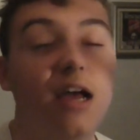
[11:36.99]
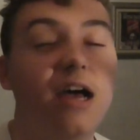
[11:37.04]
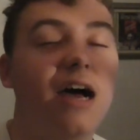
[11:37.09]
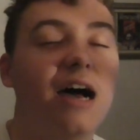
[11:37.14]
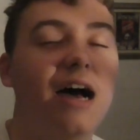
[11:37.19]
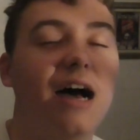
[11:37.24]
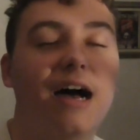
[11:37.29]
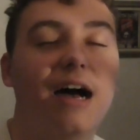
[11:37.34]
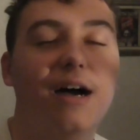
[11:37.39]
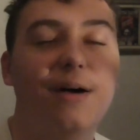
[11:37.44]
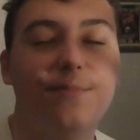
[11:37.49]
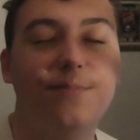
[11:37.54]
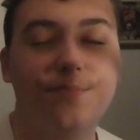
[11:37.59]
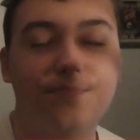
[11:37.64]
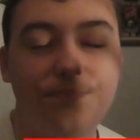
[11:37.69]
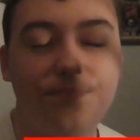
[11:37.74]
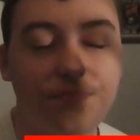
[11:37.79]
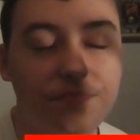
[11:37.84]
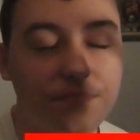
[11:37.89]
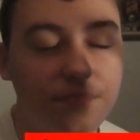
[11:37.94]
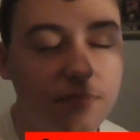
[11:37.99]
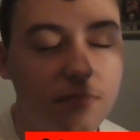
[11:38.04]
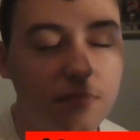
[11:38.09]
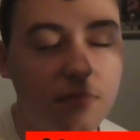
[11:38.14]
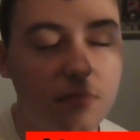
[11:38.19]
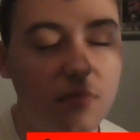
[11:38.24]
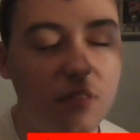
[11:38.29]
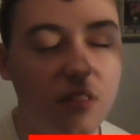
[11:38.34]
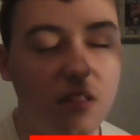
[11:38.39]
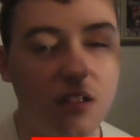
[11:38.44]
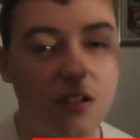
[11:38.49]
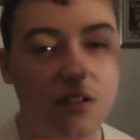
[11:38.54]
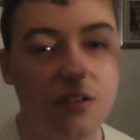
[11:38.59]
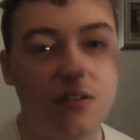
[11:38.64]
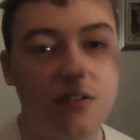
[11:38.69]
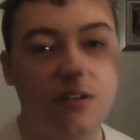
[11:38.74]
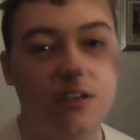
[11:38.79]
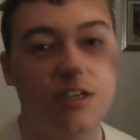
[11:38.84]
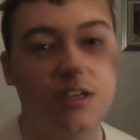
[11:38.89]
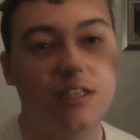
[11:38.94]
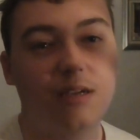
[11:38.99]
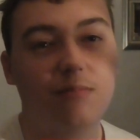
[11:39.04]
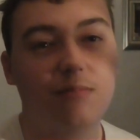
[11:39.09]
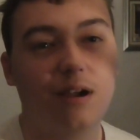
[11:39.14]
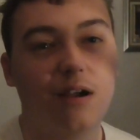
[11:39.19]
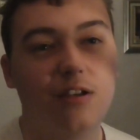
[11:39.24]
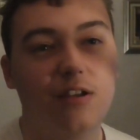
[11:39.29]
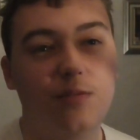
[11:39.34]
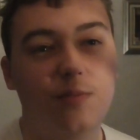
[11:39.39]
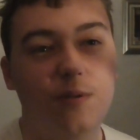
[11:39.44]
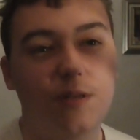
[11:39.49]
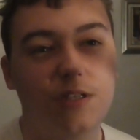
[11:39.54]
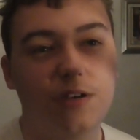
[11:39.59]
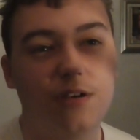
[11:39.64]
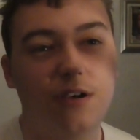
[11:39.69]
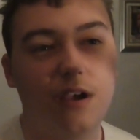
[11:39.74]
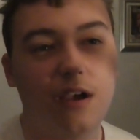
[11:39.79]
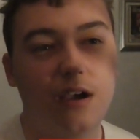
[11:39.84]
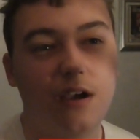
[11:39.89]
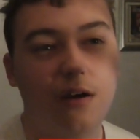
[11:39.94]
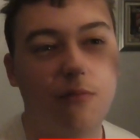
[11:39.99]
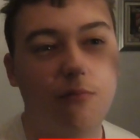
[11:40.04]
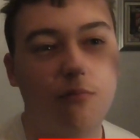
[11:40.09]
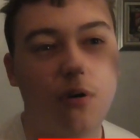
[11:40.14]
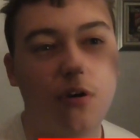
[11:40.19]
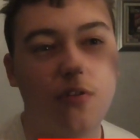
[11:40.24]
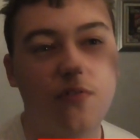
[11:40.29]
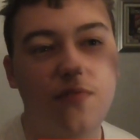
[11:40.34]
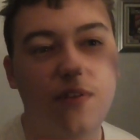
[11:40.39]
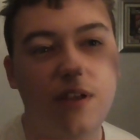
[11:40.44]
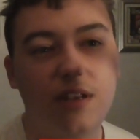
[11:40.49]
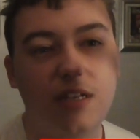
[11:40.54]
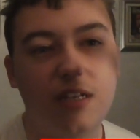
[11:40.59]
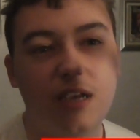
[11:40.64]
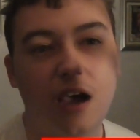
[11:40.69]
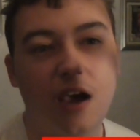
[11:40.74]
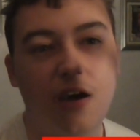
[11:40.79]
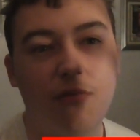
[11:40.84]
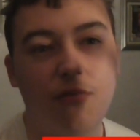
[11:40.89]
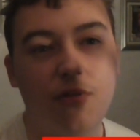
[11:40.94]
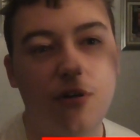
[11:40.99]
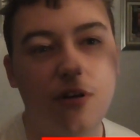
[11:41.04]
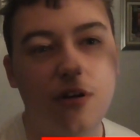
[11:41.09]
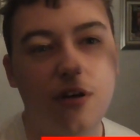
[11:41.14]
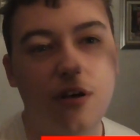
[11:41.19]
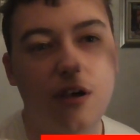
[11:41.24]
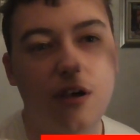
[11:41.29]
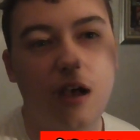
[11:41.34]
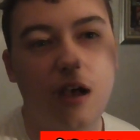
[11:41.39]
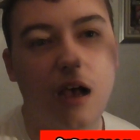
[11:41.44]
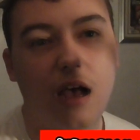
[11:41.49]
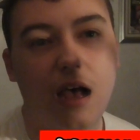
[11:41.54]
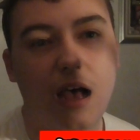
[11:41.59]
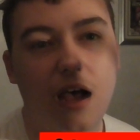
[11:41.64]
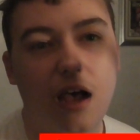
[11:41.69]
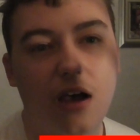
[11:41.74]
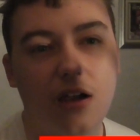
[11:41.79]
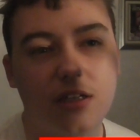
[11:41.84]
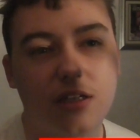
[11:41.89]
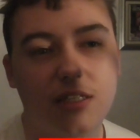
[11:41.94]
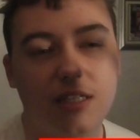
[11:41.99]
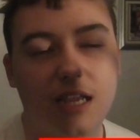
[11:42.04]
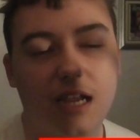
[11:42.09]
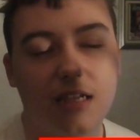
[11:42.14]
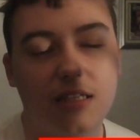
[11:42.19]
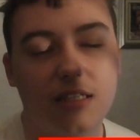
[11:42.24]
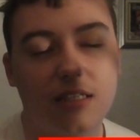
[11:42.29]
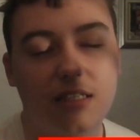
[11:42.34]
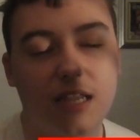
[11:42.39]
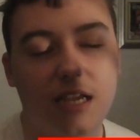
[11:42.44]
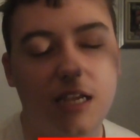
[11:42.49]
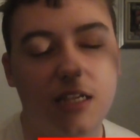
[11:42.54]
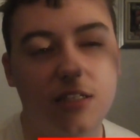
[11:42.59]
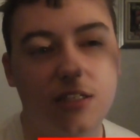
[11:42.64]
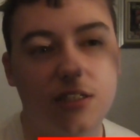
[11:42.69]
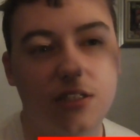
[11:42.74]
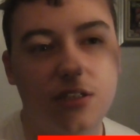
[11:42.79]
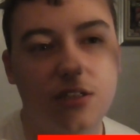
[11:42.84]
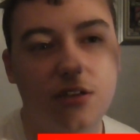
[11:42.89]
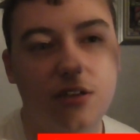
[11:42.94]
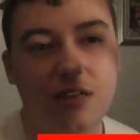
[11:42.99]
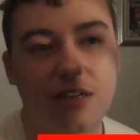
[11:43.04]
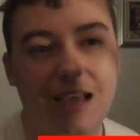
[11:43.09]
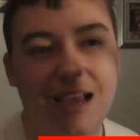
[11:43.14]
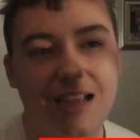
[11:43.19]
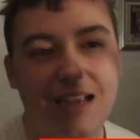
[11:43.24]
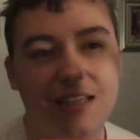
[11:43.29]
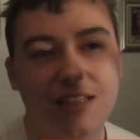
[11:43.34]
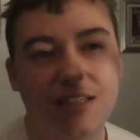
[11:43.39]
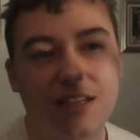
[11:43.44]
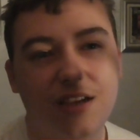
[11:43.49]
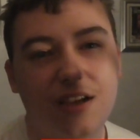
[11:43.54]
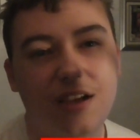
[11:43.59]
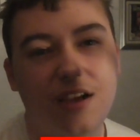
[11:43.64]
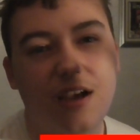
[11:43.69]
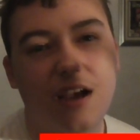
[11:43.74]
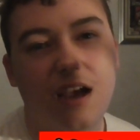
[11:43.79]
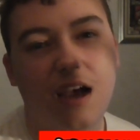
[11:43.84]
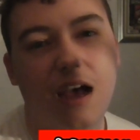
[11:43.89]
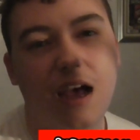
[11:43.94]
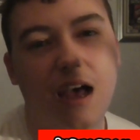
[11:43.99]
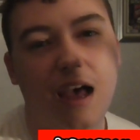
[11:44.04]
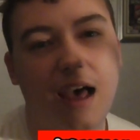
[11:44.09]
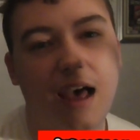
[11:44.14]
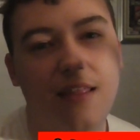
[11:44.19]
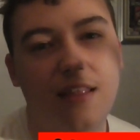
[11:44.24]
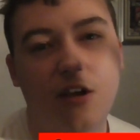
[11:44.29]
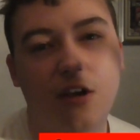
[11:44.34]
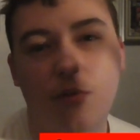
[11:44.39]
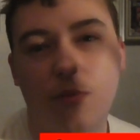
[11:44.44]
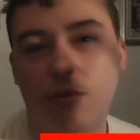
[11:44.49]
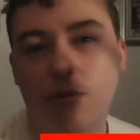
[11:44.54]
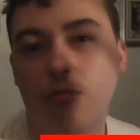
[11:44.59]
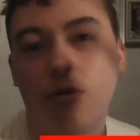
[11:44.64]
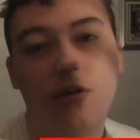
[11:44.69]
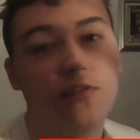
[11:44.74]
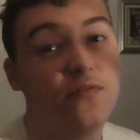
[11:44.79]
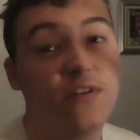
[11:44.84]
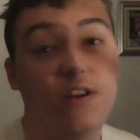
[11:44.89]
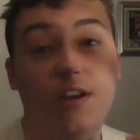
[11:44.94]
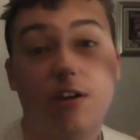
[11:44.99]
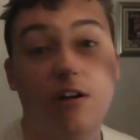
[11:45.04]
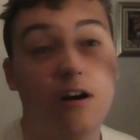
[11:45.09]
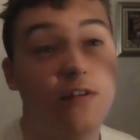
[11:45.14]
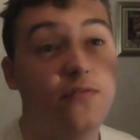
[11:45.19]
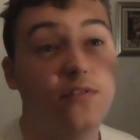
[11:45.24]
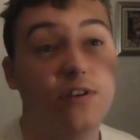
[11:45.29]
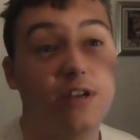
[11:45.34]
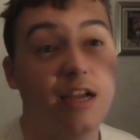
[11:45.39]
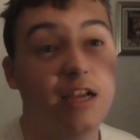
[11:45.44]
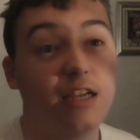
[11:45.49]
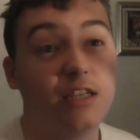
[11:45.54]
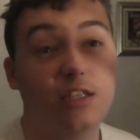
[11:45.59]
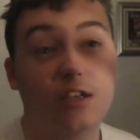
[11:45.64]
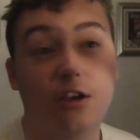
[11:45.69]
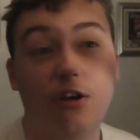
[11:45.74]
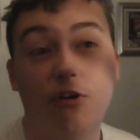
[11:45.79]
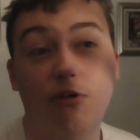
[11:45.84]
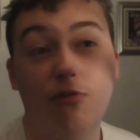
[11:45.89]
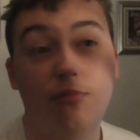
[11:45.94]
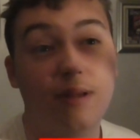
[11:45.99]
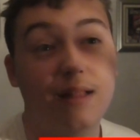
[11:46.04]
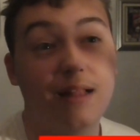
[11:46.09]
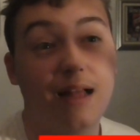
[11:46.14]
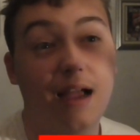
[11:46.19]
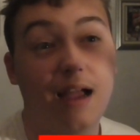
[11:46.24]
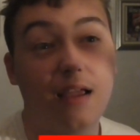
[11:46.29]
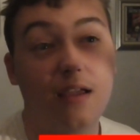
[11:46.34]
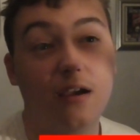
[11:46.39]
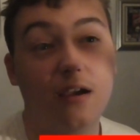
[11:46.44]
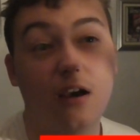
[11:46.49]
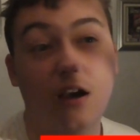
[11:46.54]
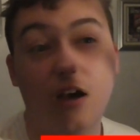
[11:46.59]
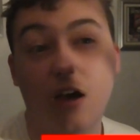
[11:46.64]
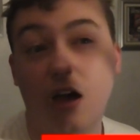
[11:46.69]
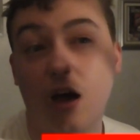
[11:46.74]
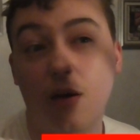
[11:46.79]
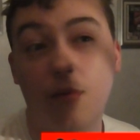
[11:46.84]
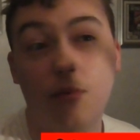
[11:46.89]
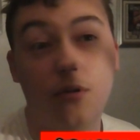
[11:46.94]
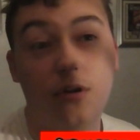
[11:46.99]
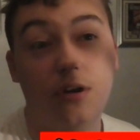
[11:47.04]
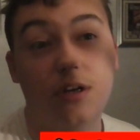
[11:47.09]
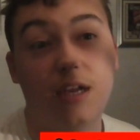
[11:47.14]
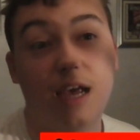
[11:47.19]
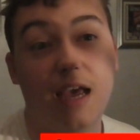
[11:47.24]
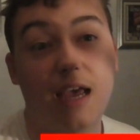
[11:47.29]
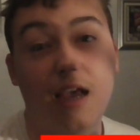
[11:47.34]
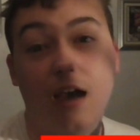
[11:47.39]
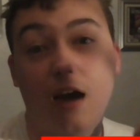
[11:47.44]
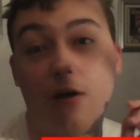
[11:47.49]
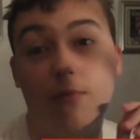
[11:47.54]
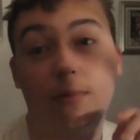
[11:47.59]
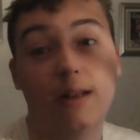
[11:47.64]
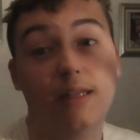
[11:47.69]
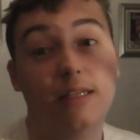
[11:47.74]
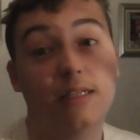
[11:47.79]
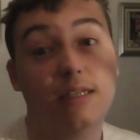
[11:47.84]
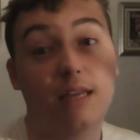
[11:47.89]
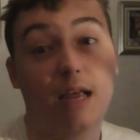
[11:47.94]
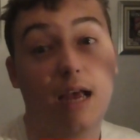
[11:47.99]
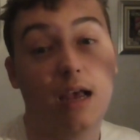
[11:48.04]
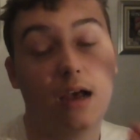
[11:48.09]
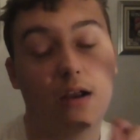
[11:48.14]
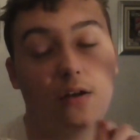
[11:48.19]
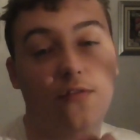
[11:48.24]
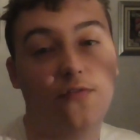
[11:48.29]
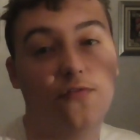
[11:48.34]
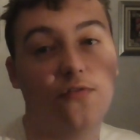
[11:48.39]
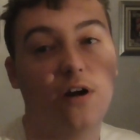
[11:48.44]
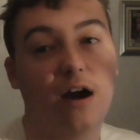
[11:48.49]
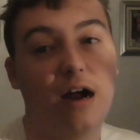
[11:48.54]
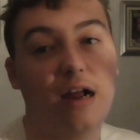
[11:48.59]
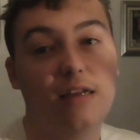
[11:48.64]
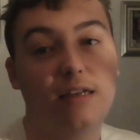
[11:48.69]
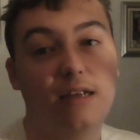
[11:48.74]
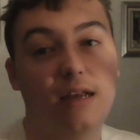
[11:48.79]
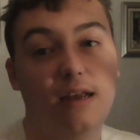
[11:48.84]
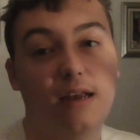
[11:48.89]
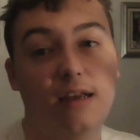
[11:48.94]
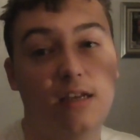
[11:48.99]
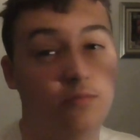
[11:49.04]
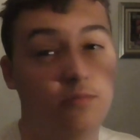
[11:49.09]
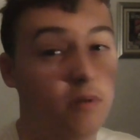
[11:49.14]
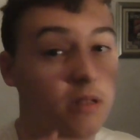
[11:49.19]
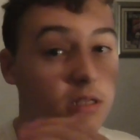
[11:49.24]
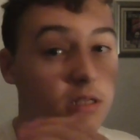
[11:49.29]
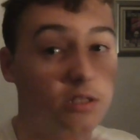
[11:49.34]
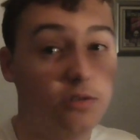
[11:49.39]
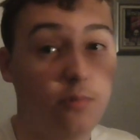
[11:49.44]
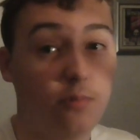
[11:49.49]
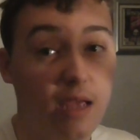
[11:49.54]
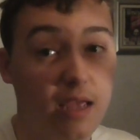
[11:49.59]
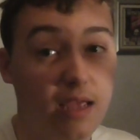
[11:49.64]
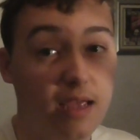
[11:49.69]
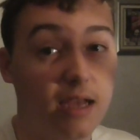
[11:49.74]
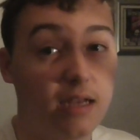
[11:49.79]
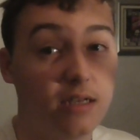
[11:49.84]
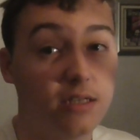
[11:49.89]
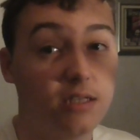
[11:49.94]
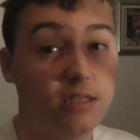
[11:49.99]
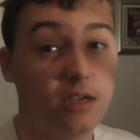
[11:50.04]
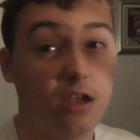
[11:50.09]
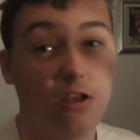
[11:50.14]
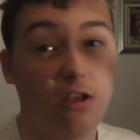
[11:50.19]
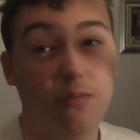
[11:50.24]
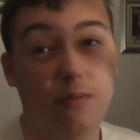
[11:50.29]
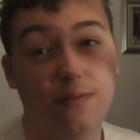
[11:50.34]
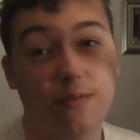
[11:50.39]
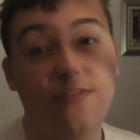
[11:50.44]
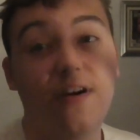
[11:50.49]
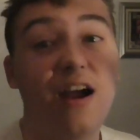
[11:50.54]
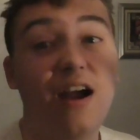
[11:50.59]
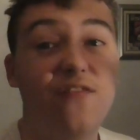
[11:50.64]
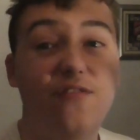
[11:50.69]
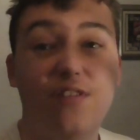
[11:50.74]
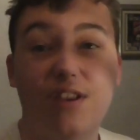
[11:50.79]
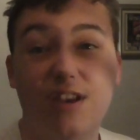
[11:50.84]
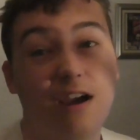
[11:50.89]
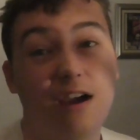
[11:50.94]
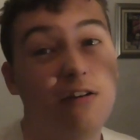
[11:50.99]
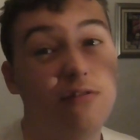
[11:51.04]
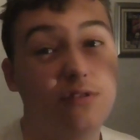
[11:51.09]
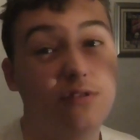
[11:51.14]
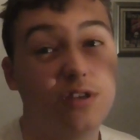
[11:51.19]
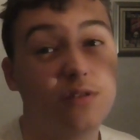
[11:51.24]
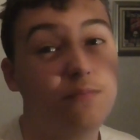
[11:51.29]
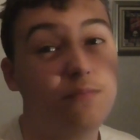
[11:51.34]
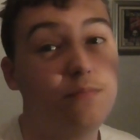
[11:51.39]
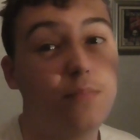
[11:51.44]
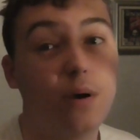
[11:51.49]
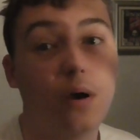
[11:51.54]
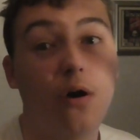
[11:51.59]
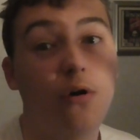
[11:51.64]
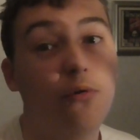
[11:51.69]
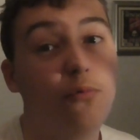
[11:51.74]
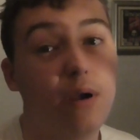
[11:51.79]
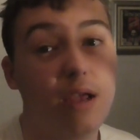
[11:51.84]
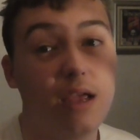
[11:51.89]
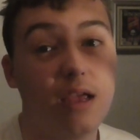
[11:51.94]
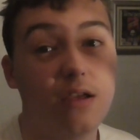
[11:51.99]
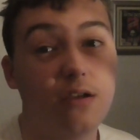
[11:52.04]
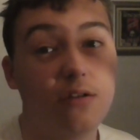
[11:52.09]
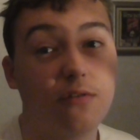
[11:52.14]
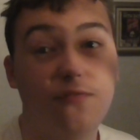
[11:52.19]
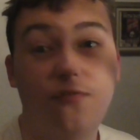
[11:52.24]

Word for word: because um, I'm going to be doing one video uh, on Saturdays and Sundays, uh, and it'll be one video every day. So it'll be like a Monday, a Wednesday, and a Friday, as well as the weekend. So there'll be five videos per week.